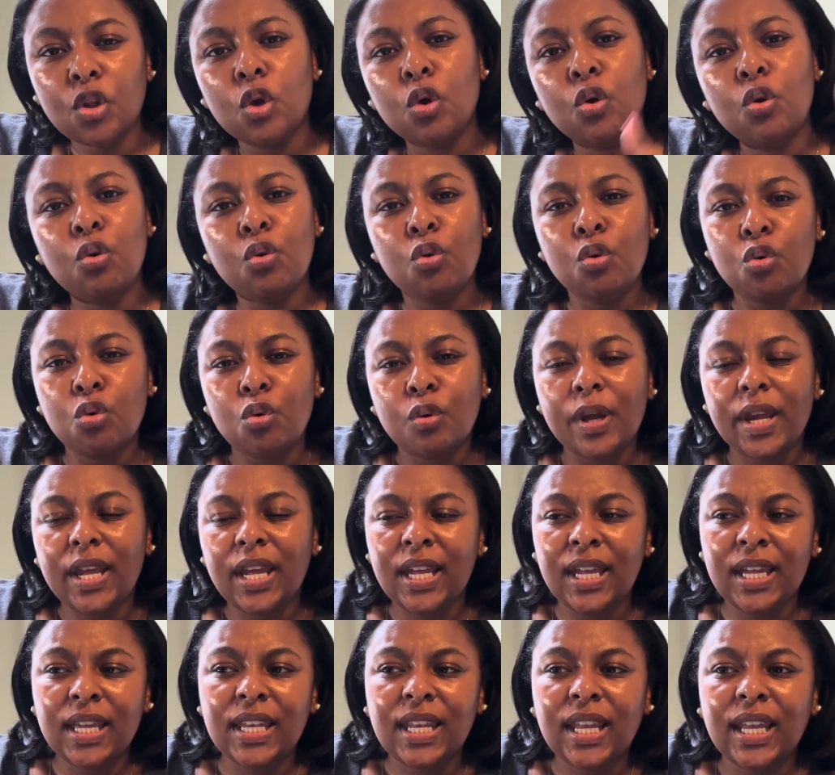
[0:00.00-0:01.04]
Oh,
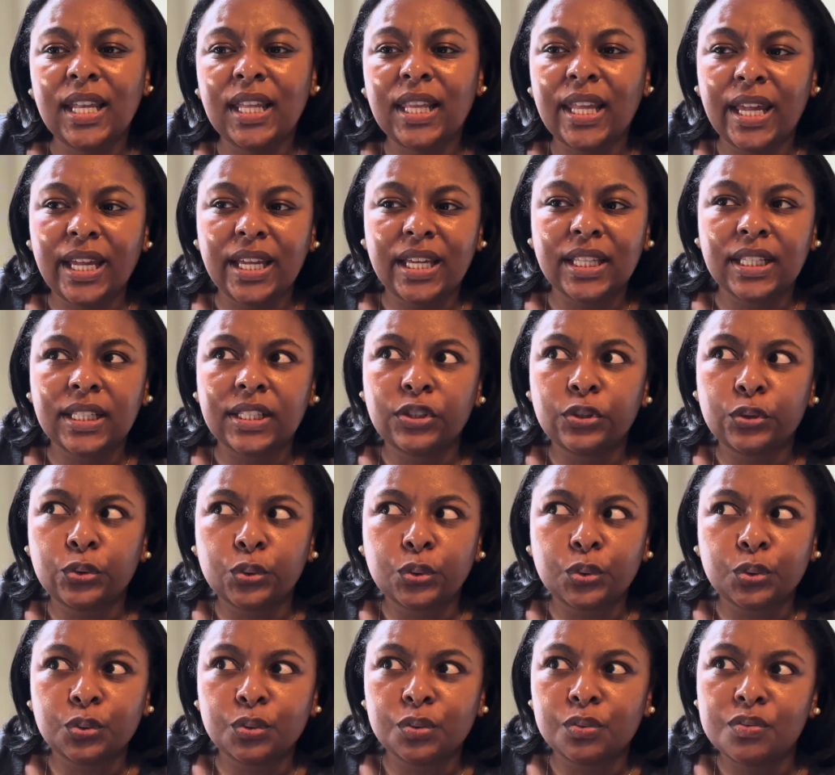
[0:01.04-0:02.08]
and a
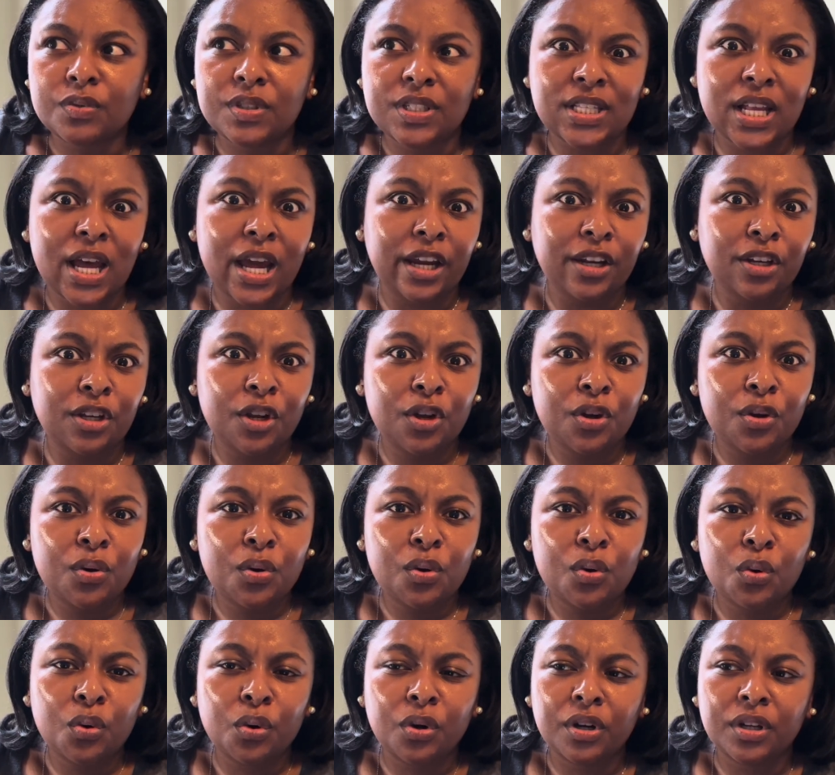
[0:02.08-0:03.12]
little side
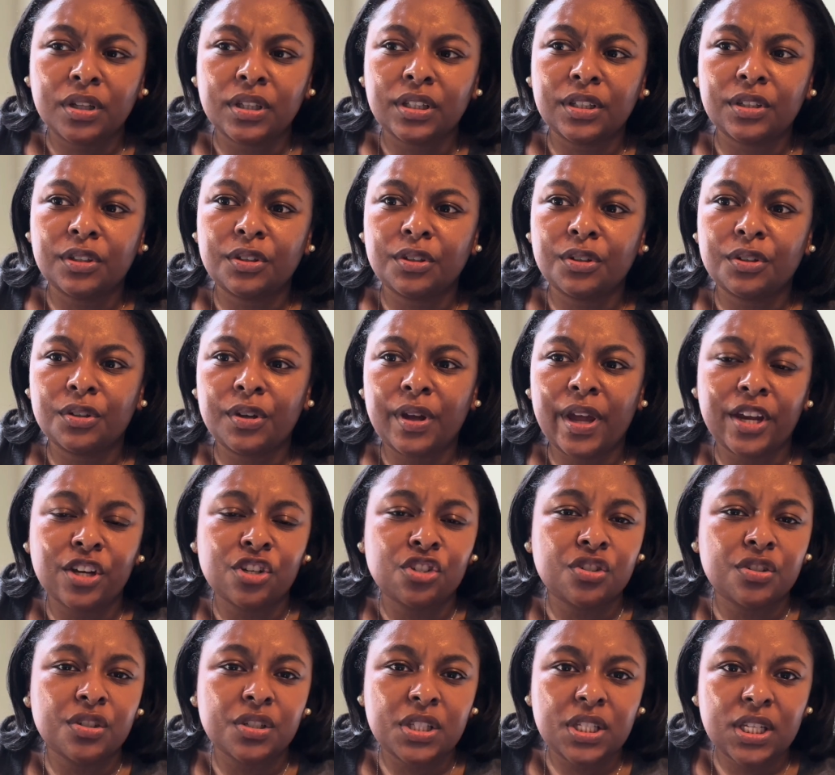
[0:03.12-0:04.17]
note or a little
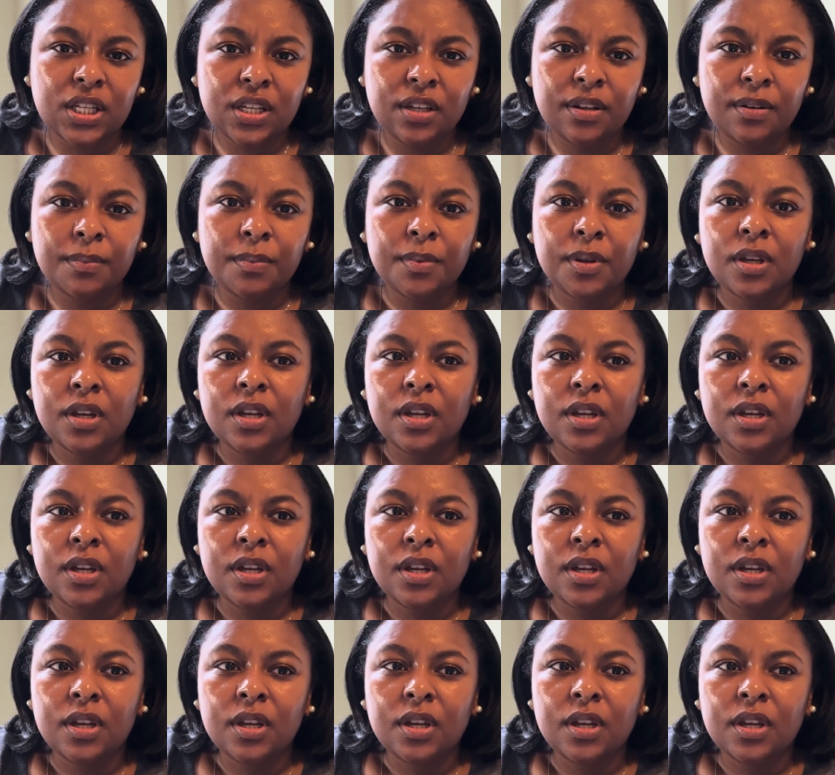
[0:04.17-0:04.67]
extra tip.